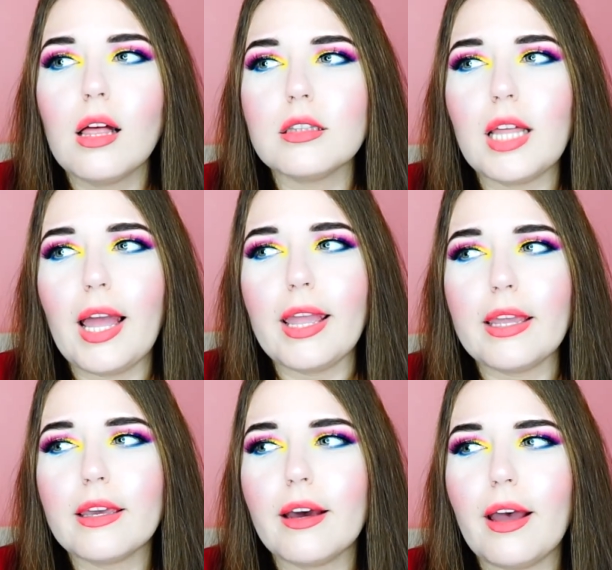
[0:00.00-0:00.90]

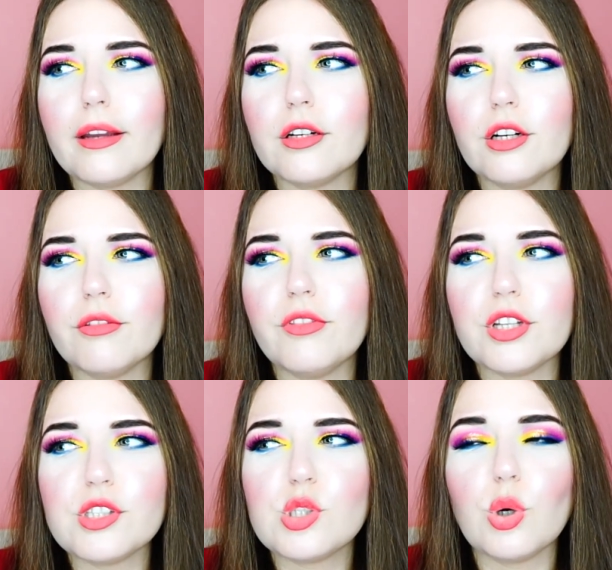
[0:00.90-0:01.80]
like I could have
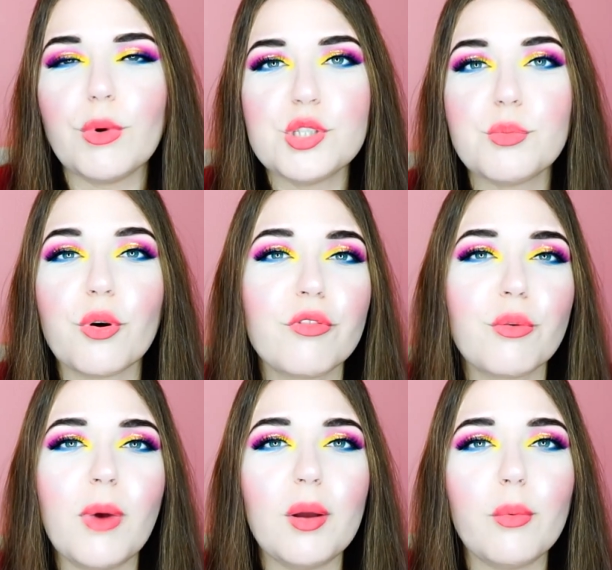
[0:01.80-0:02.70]
done so much more for
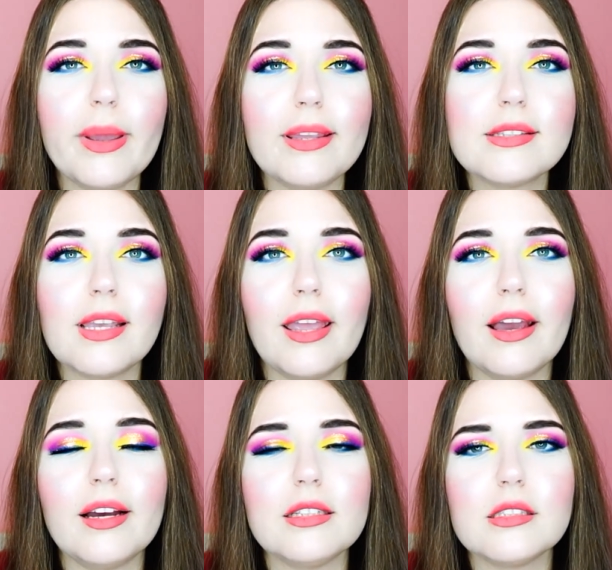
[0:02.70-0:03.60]
my weight,
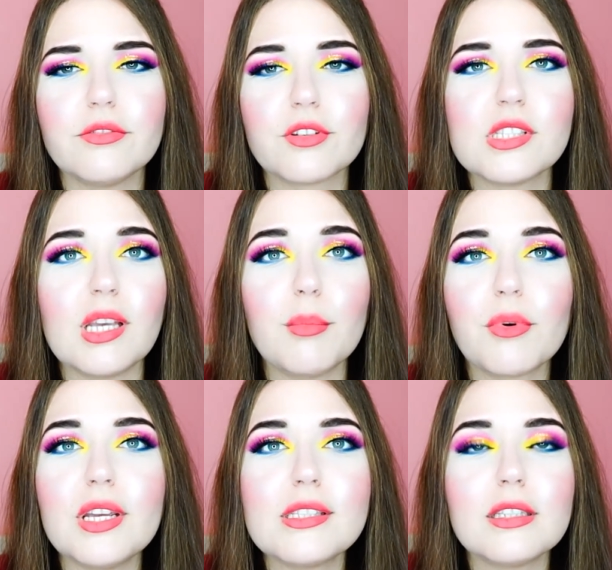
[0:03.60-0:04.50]
and for some
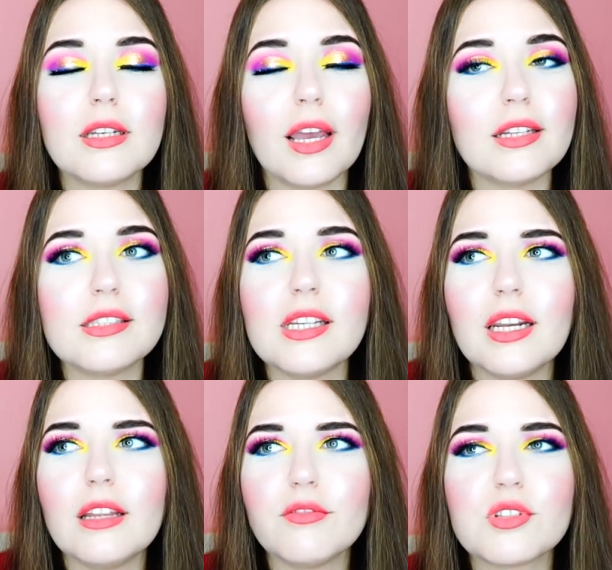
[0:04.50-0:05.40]
reason I
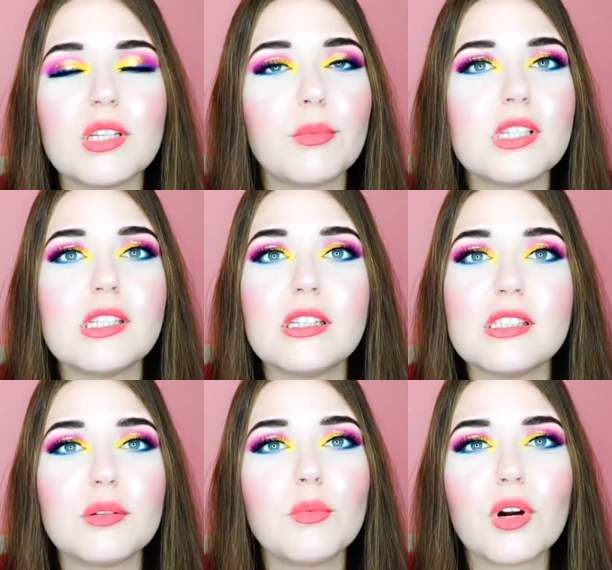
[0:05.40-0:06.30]
didn't. For some reason it
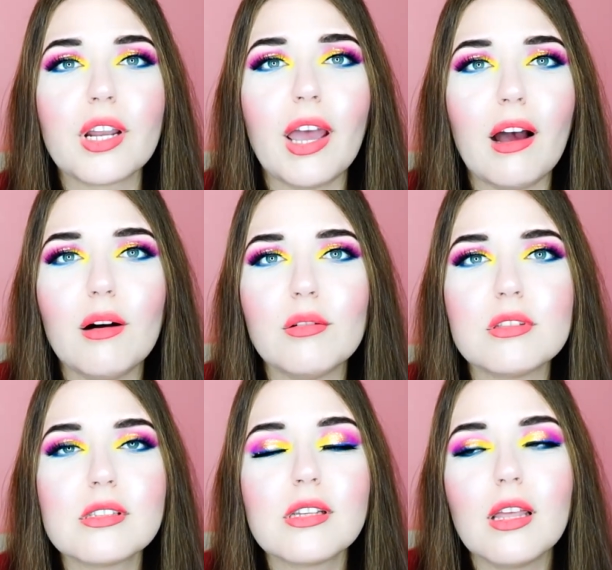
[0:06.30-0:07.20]
didn't work
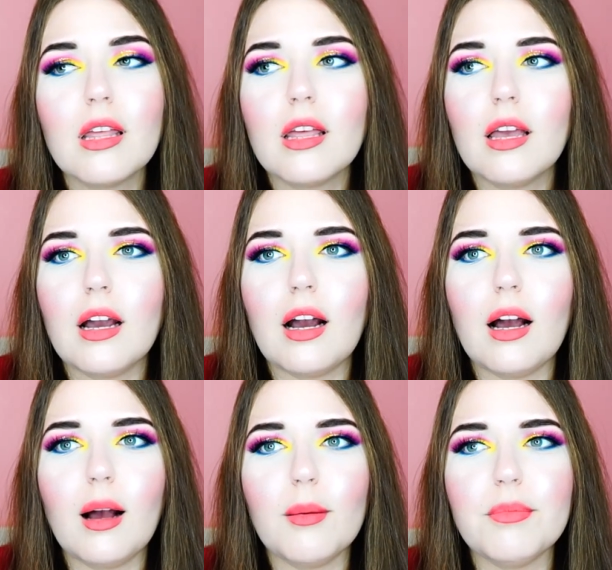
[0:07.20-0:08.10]
out.
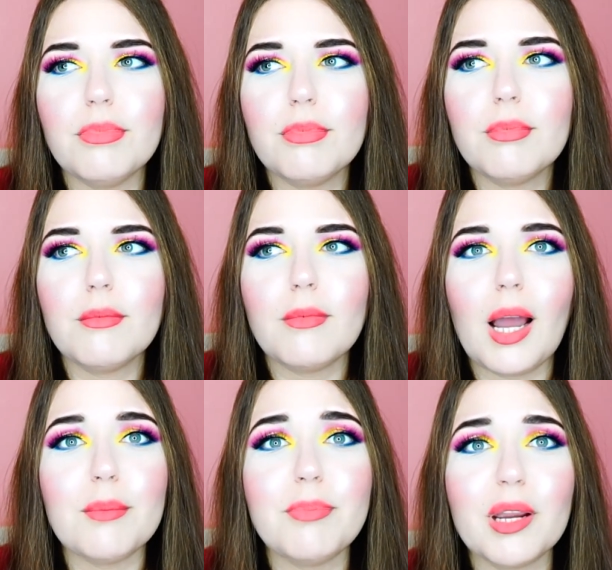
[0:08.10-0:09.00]

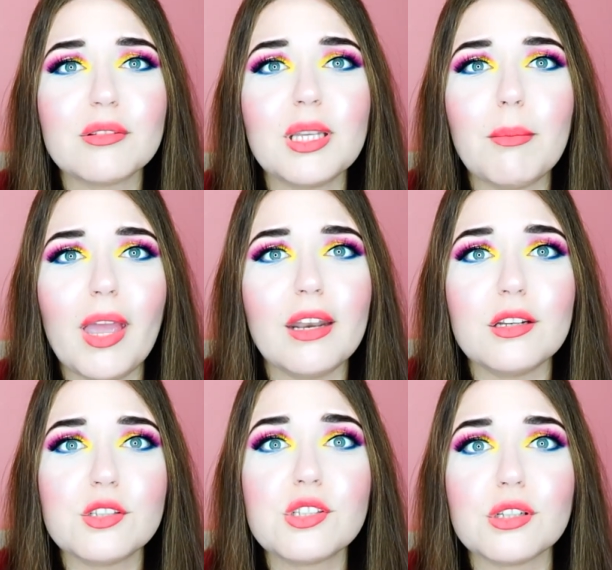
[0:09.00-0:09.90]
I barely
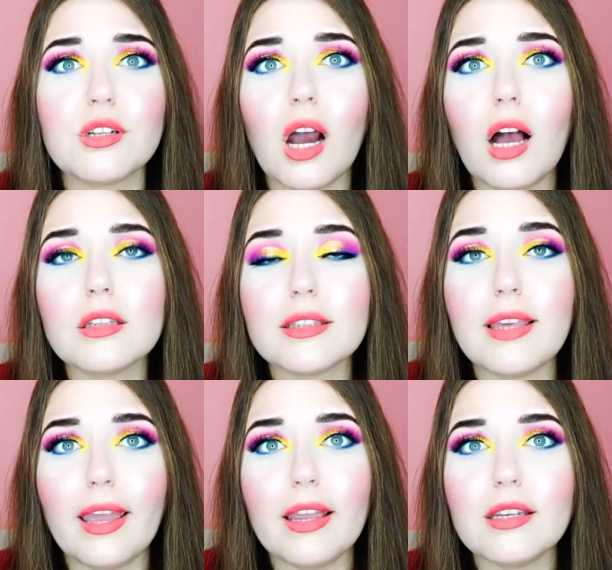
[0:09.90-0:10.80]
managed to not
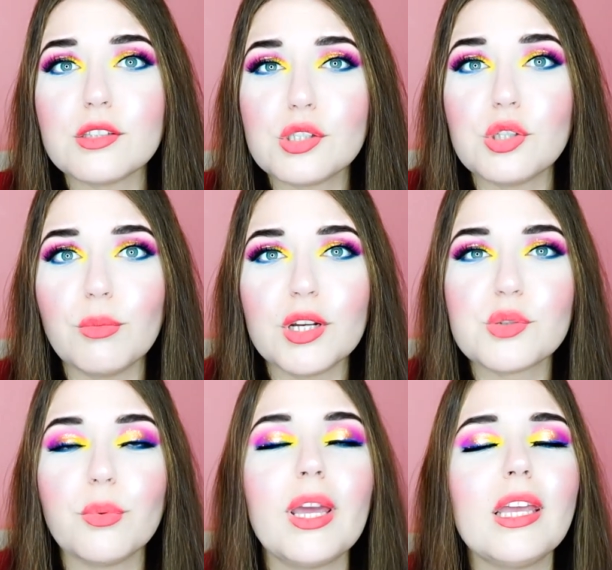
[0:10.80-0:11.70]
gain too much
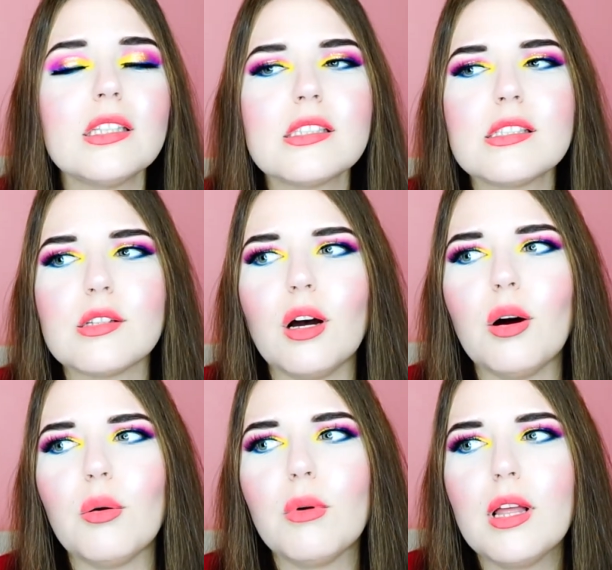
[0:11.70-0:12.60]
weight,
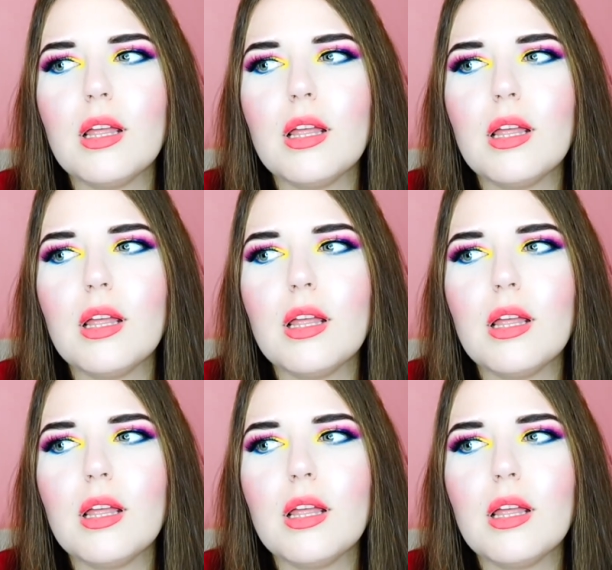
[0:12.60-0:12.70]
so